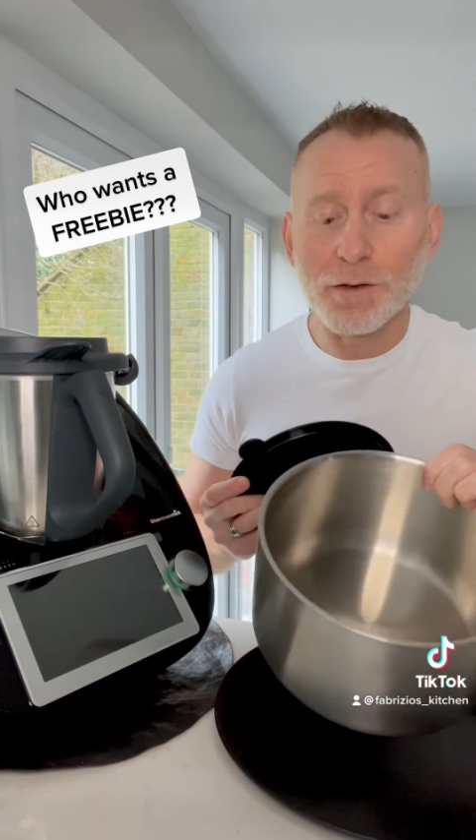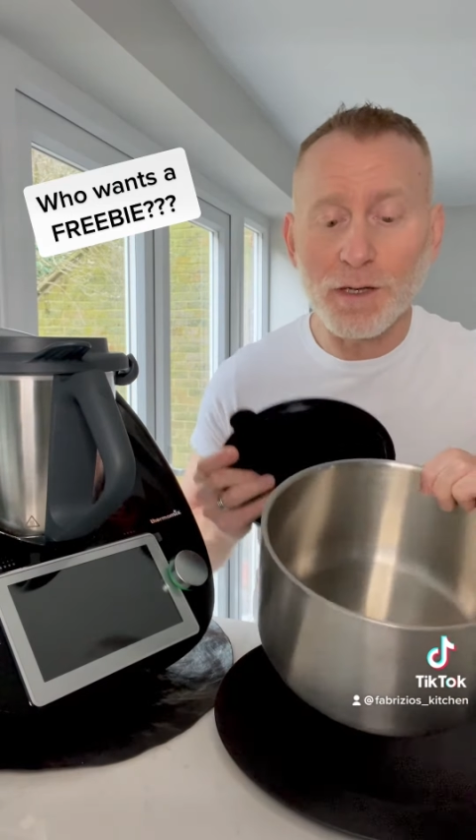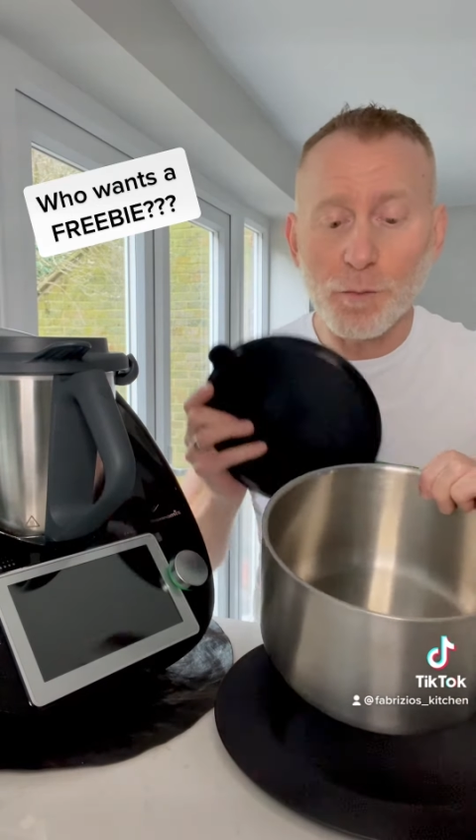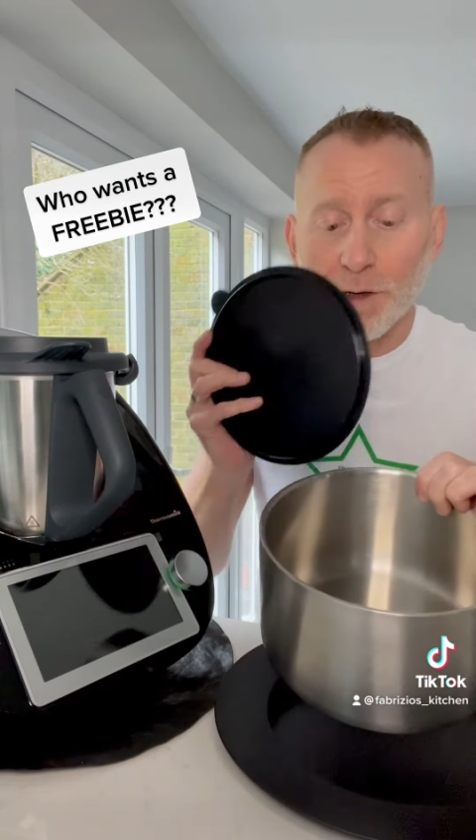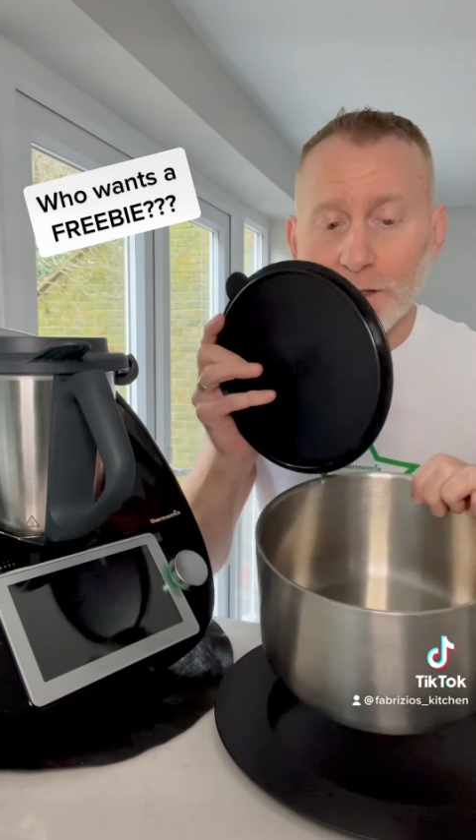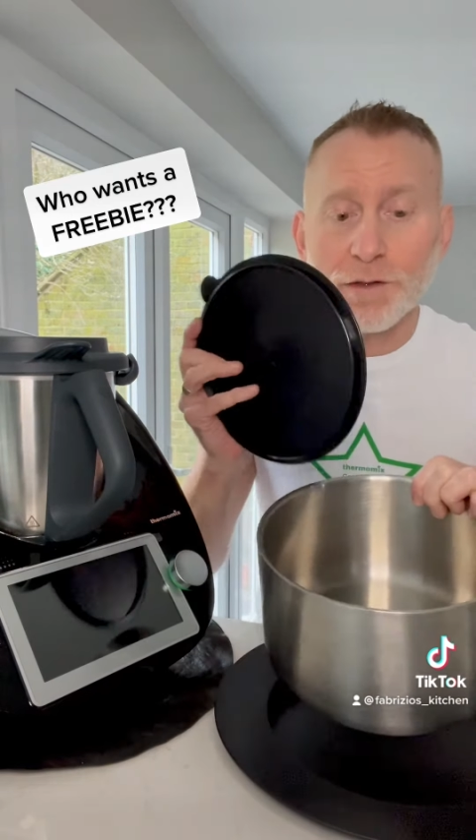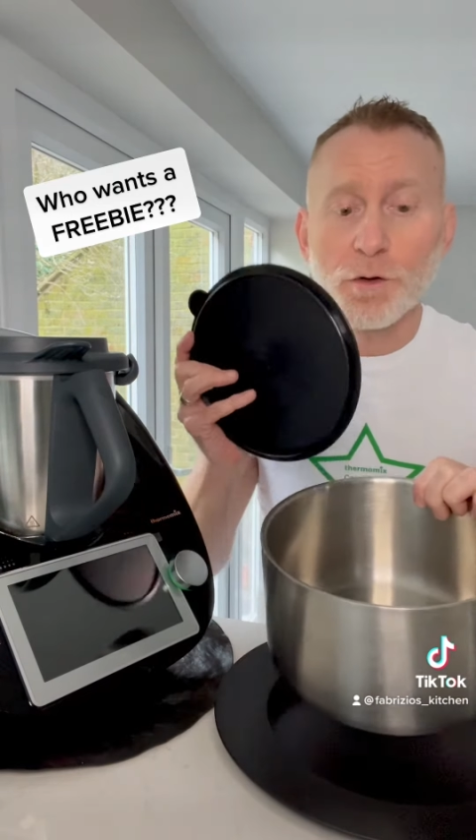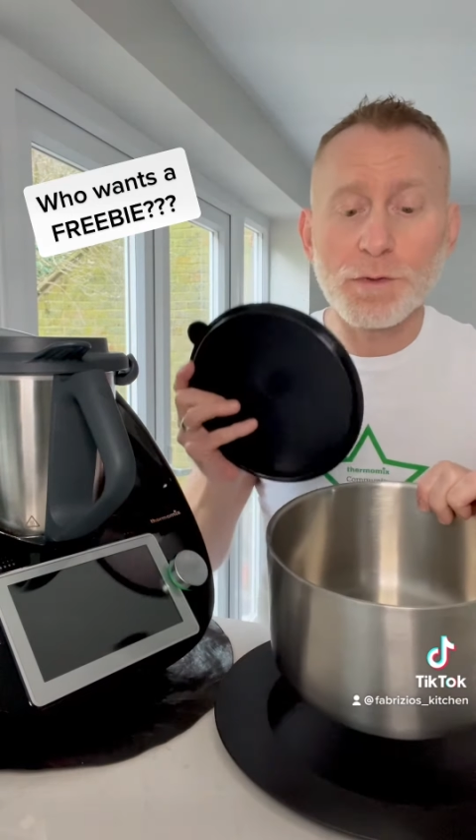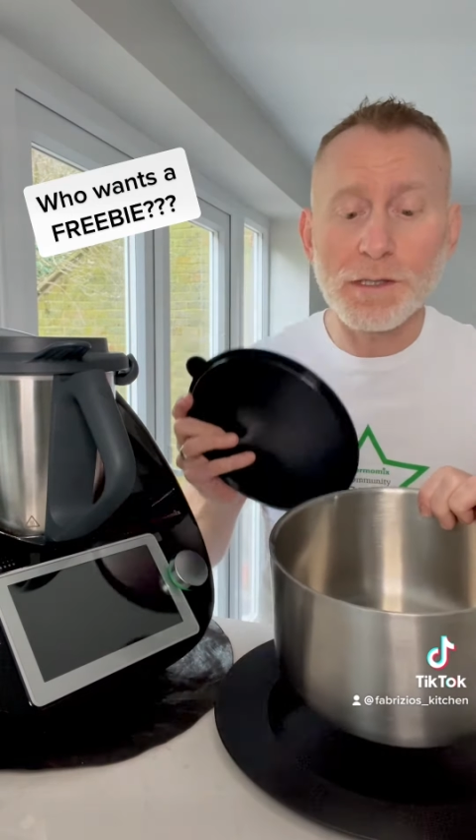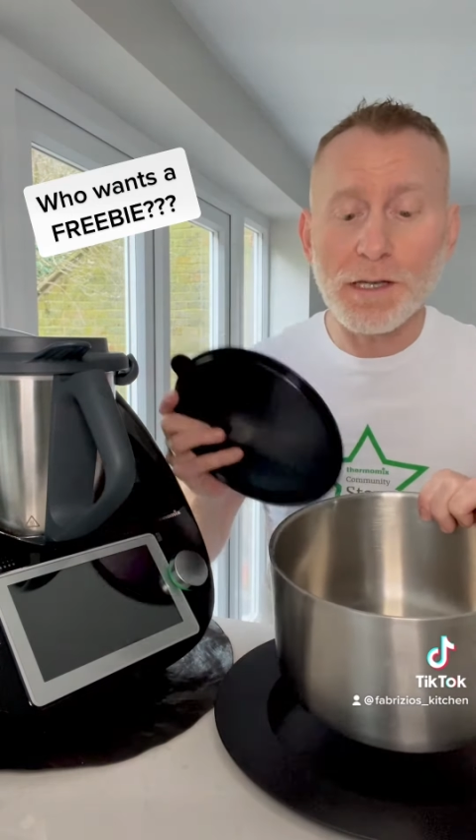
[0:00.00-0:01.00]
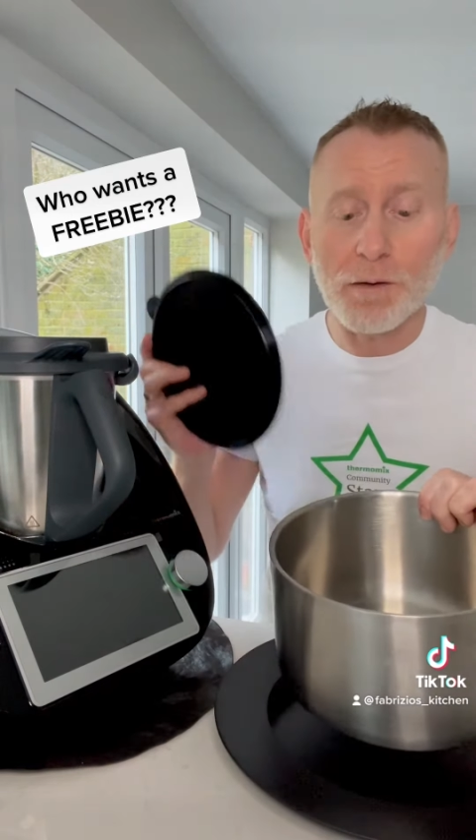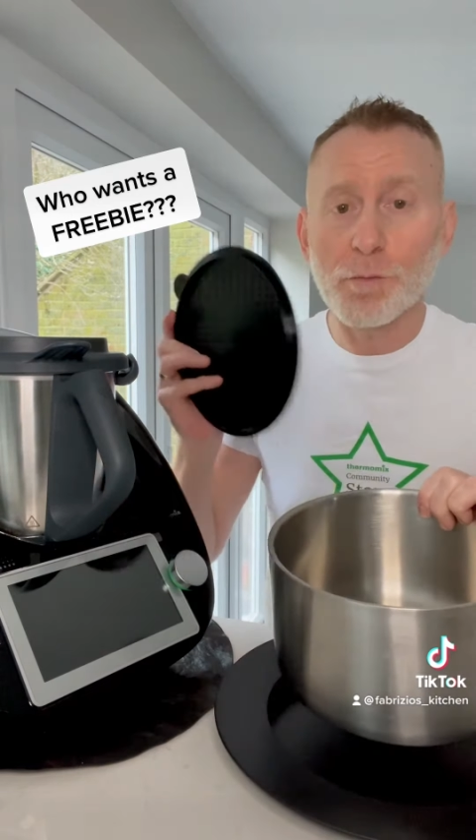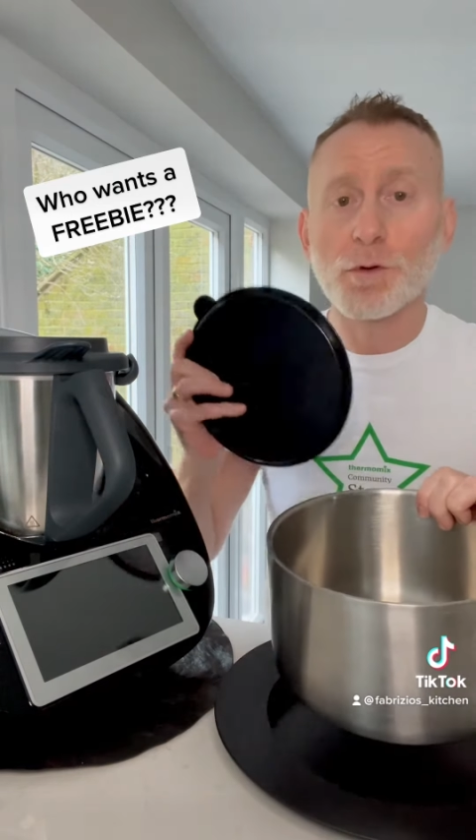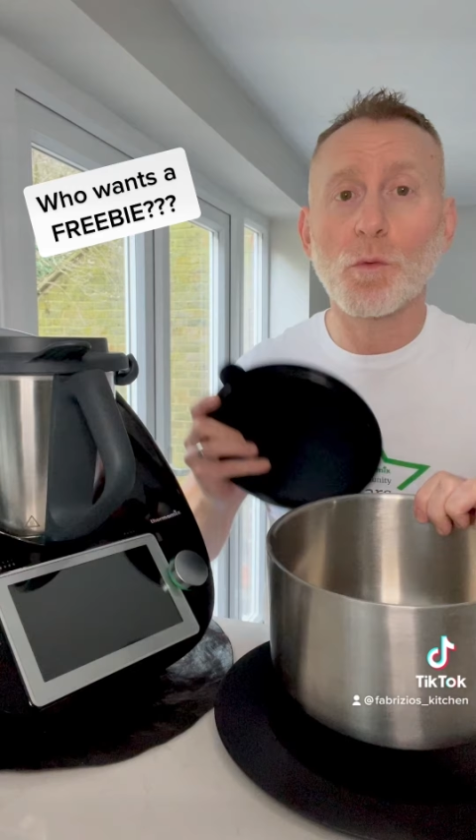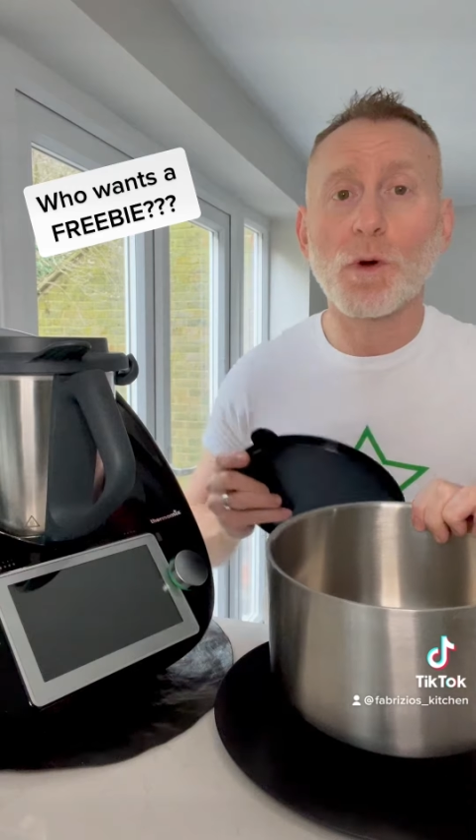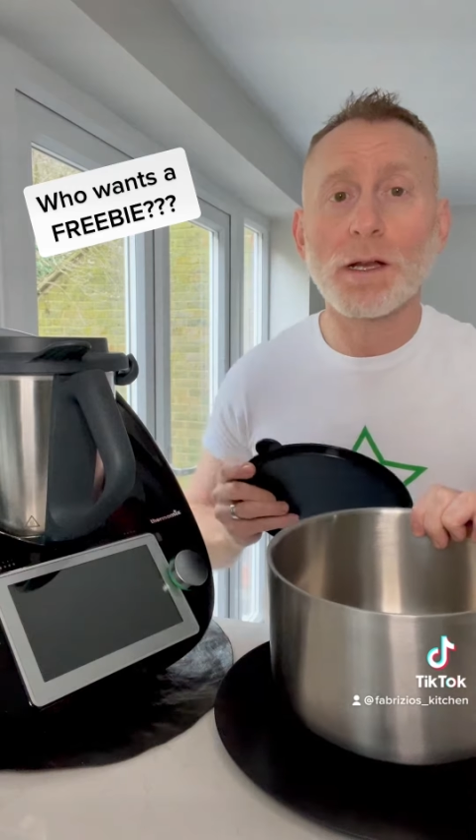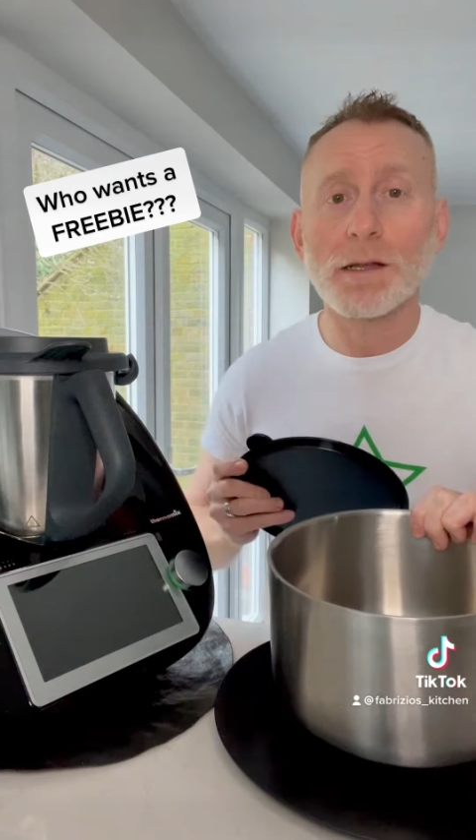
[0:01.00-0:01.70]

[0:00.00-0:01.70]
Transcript: You can put ice cubes in there, your wine